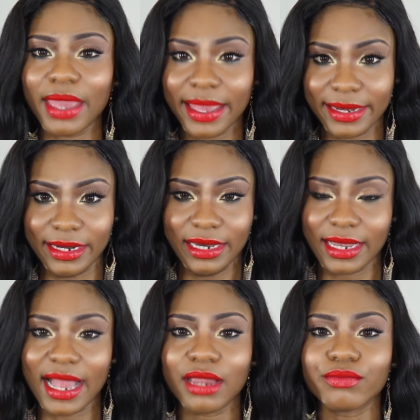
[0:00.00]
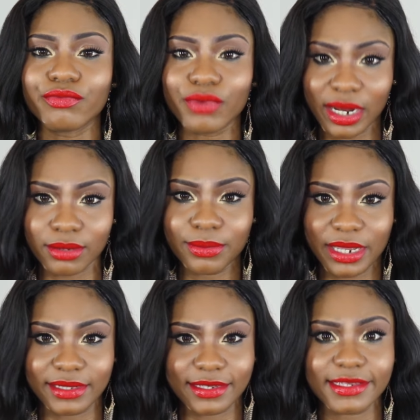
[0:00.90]
penny. I
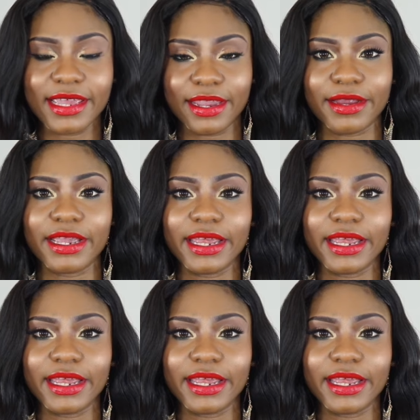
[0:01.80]
recommend this hair.